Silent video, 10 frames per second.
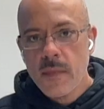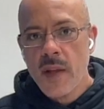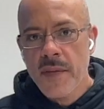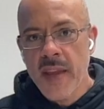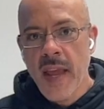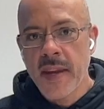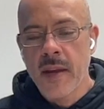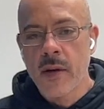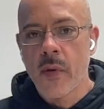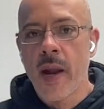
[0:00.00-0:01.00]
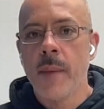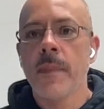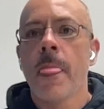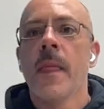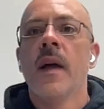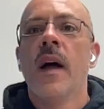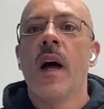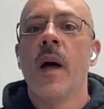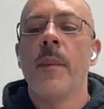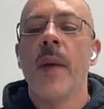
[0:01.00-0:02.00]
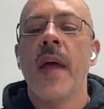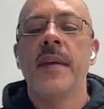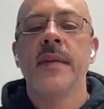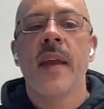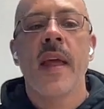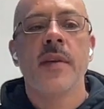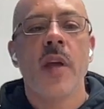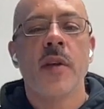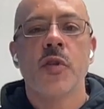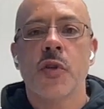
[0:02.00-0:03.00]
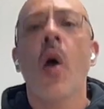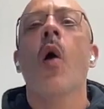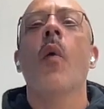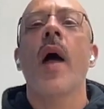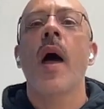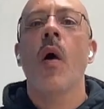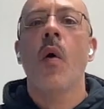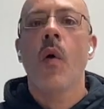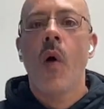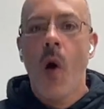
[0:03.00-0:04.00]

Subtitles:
the Enneagram, and show how